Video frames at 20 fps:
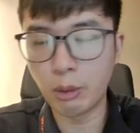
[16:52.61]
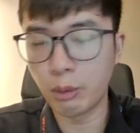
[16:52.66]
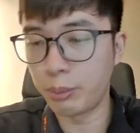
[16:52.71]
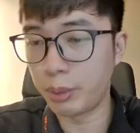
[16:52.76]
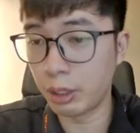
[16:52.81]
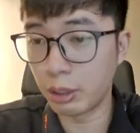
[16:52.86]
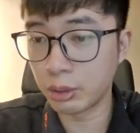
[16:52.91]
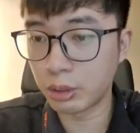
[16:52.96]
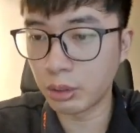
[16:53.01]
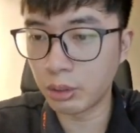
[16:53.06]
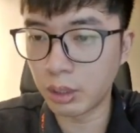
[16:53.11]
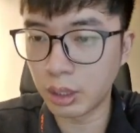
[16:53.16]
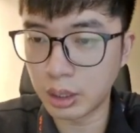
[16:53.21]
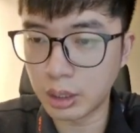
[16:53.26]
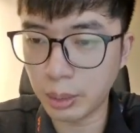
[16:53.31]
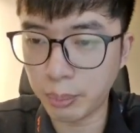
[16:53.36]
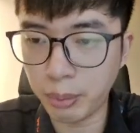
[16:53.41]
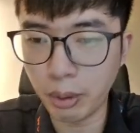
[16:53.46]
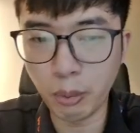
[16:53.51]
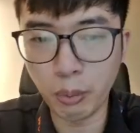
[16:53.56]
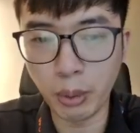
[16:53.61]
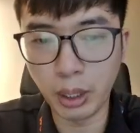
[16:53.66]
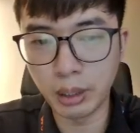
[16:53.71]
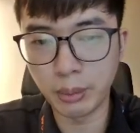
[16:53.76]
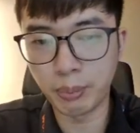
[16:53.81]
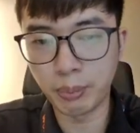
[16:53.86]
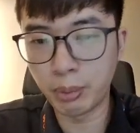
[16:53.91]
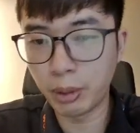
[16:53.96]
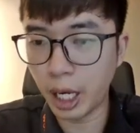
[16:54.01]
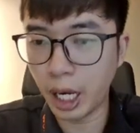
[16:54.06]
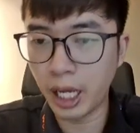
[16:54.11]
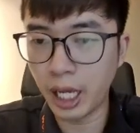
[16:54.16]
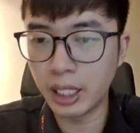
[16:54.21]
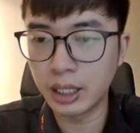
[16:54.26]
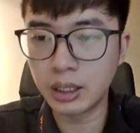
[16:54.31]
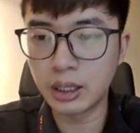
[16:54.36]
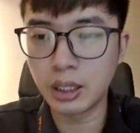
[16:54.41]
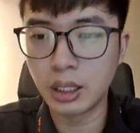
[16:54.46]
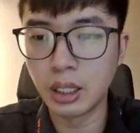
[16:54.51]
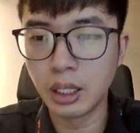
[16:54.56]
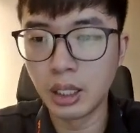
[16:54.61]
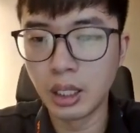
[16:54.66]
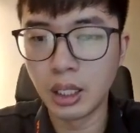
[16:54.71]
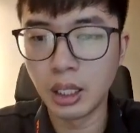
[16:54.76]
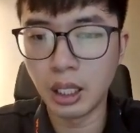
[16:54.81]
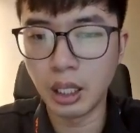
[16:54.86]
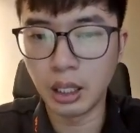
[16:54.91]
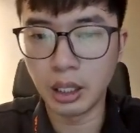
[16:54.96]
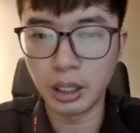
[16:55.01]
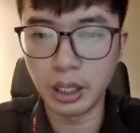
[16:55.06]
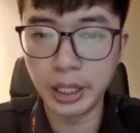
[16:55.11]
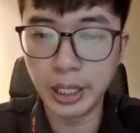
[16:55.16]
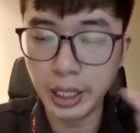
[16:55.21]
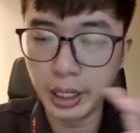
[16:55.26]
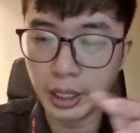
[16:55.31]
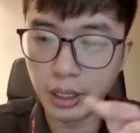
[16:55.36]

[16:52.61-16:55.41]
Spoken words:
will be also a support when the price hit